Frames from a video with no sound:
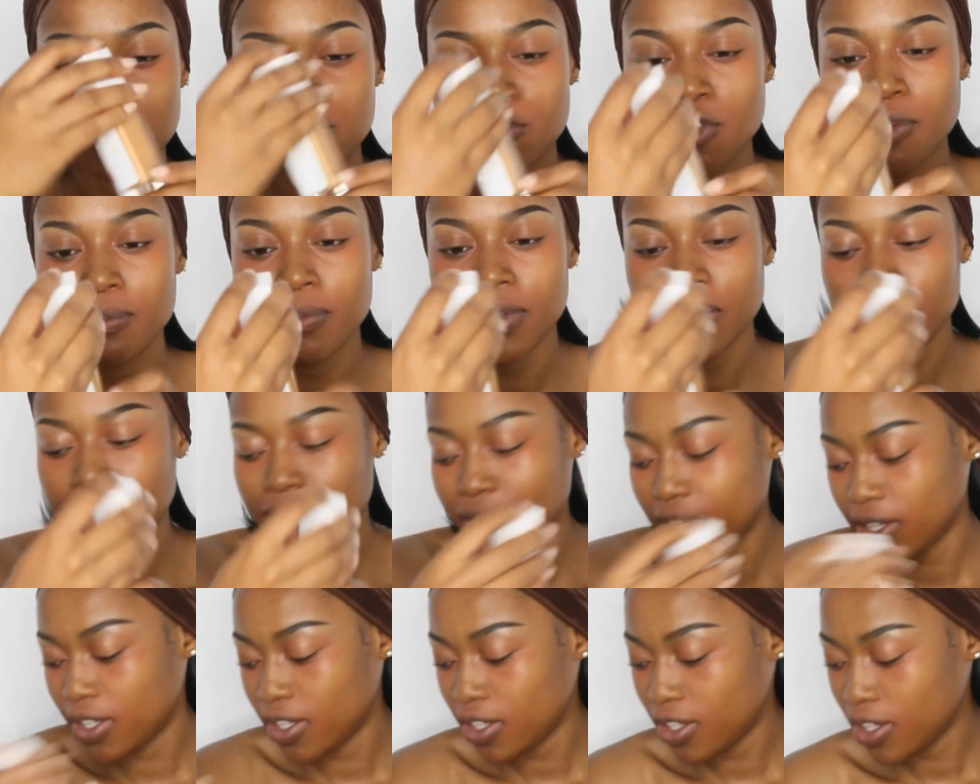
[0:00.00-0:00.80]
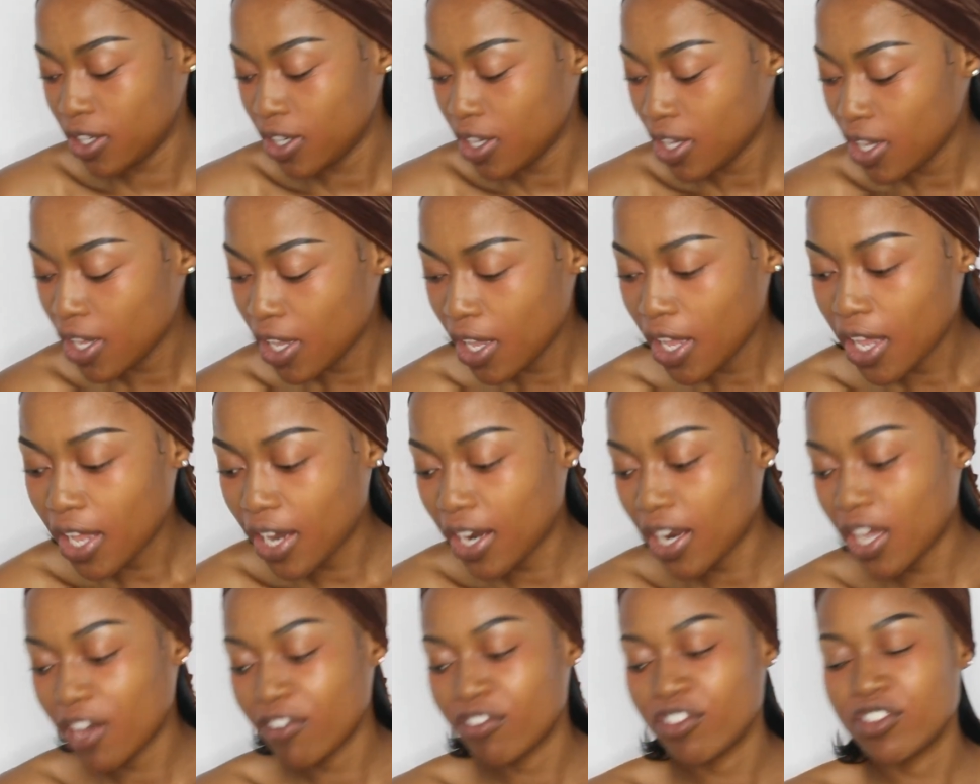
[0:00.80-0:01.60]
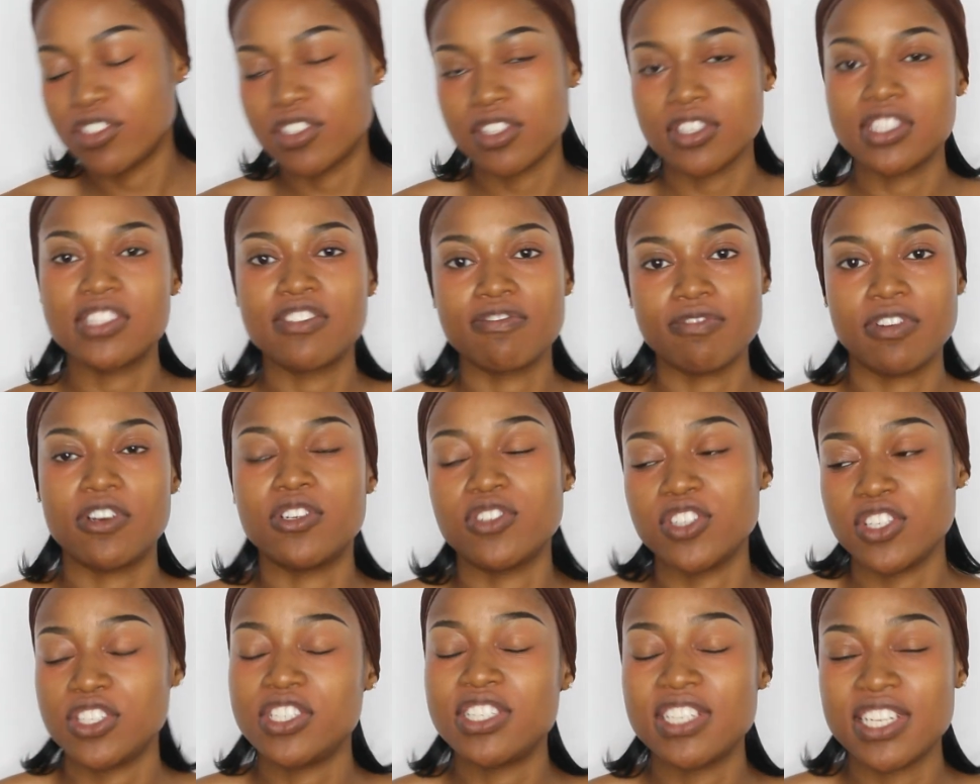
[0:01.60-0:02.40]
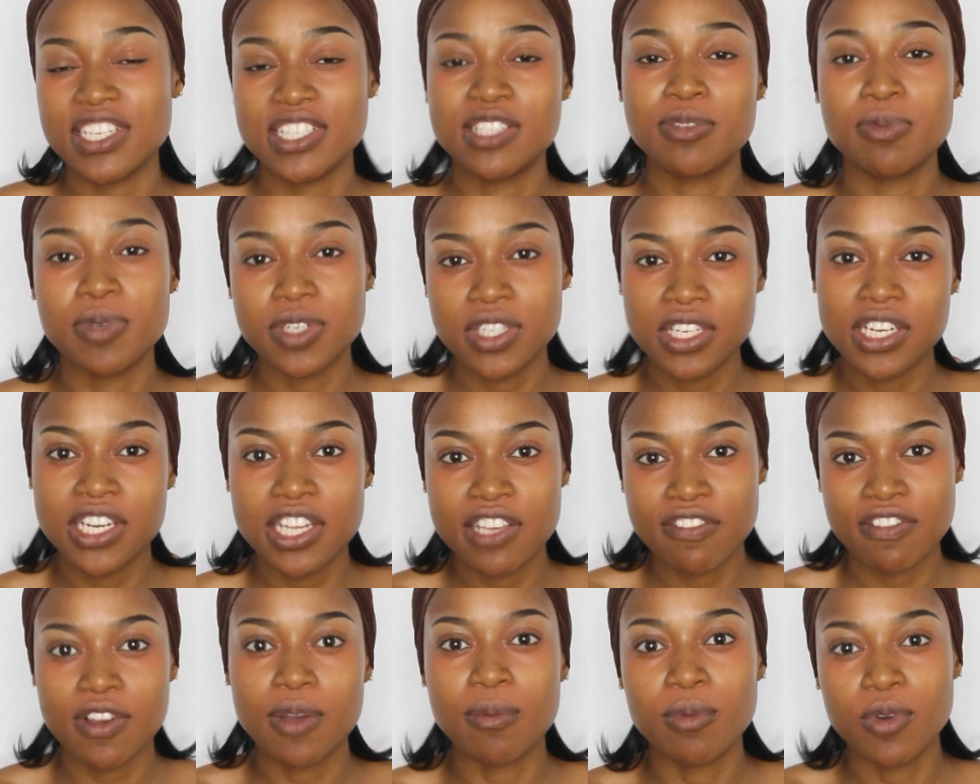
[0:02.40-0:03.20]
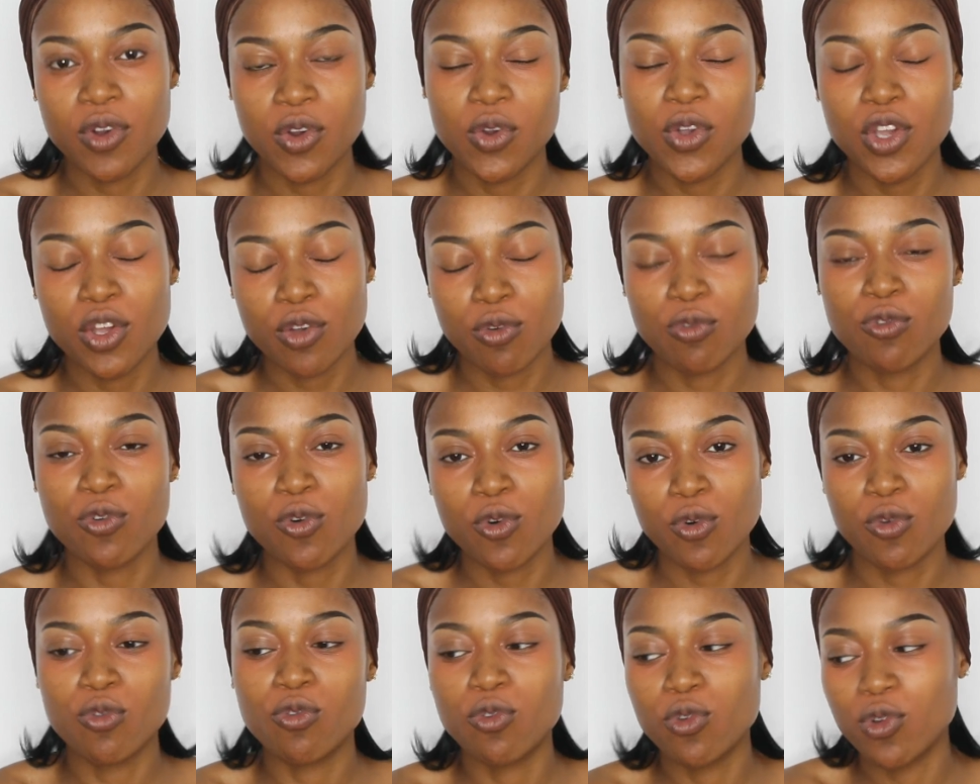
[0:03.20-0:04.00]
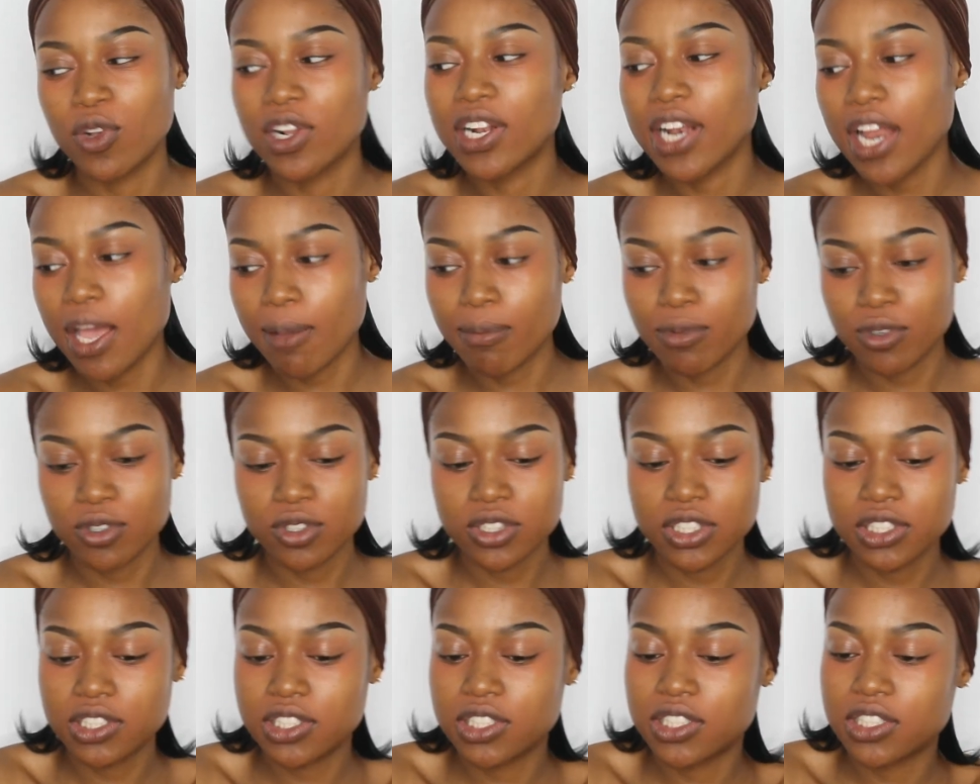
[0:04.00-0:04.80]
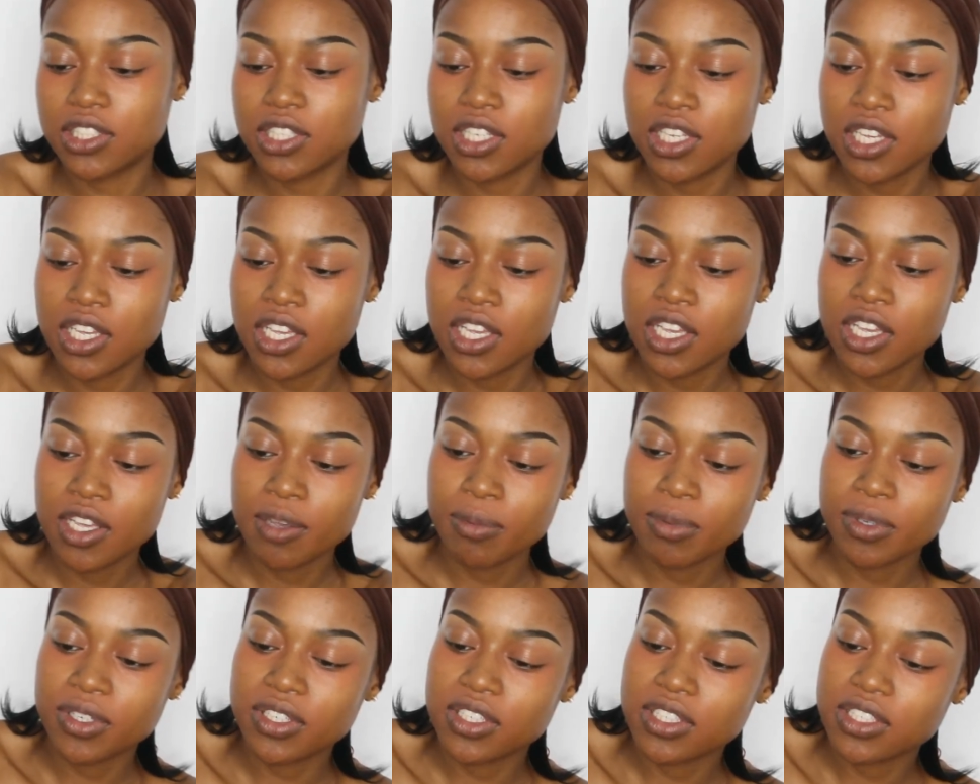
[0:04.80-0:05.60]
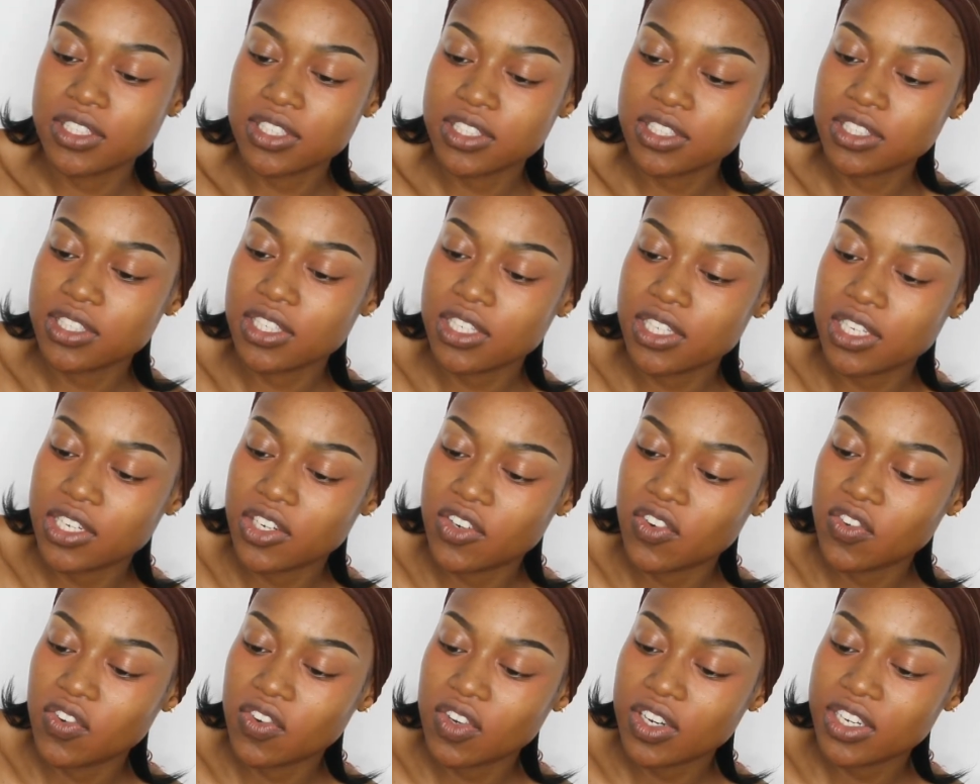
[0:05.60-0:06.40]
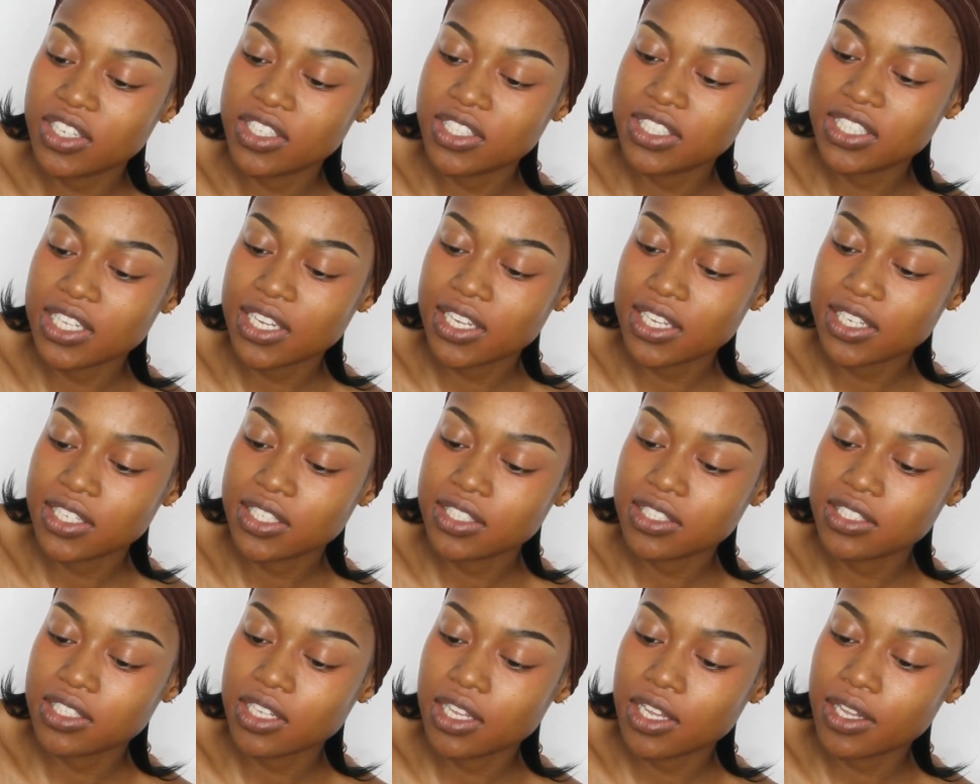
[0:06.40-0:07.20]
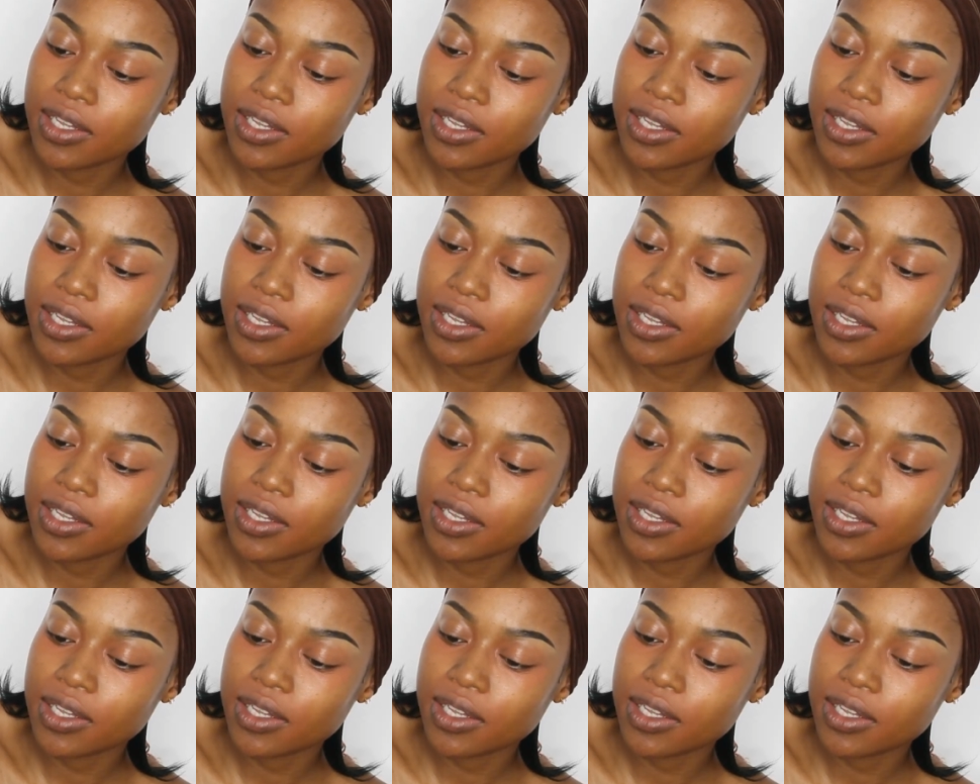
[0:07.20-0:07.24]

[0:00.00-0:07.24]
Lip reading: from Maybelline. I love using this foundation, especially if I'm going for full glam looks, because it really does